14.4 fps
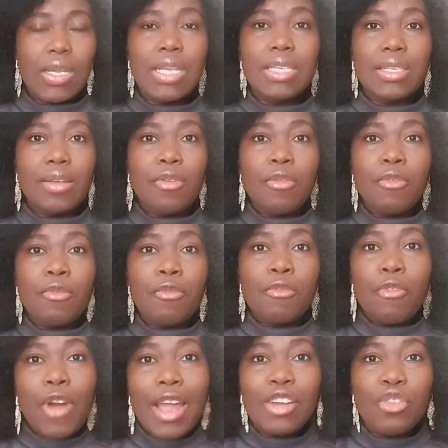Is it
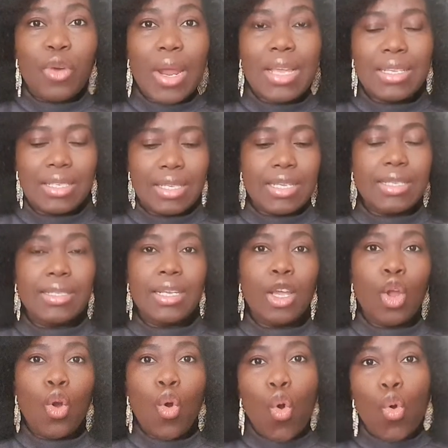fried rice? Is it
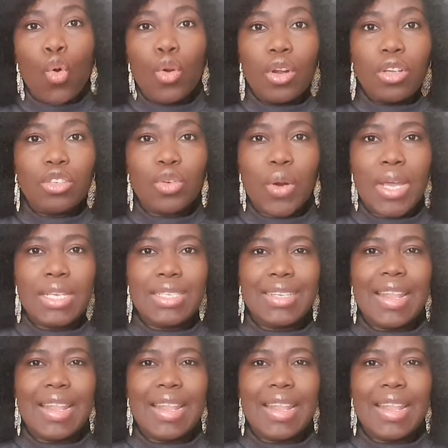coconut rice?